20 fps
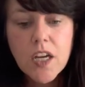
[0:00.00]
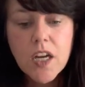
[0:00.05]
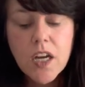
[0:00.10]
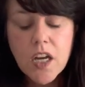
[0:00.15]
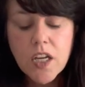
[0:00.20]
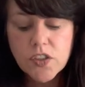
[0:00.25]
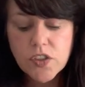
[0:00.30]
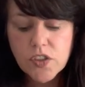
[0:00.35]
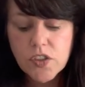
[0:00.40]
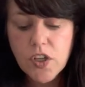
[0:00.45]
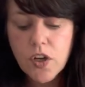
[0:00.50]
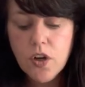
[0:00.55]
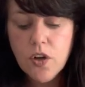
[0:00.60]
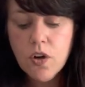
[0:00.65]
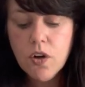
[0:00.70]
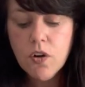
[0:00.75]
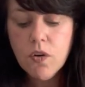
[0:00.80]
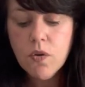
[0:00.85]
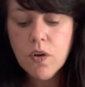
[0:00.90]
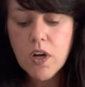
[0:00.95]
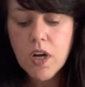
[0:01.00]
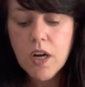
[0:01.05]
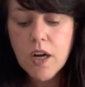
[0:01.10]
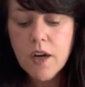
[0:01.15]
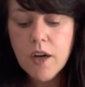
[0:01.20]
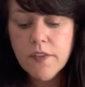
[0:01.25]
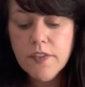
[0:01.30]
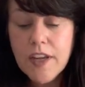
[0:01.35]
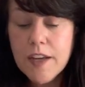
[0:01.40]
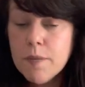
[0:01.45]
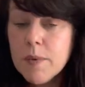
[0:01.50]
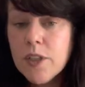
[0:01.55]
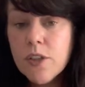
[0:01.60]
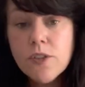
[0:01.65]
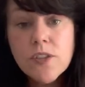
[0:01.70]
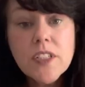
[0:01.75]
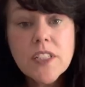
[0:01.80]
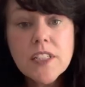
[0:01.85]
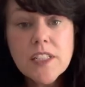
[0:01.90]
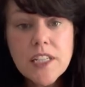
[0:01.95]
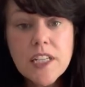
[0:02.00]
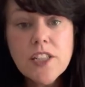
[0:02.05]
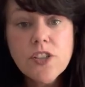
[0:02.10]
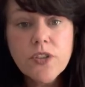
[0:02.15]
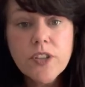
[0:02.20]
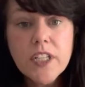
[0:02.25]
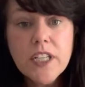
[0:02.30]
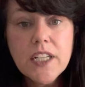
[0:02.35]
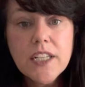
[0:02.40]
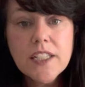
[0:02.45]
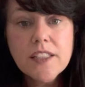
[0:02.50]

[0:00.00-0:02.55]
So they've been using tea tree.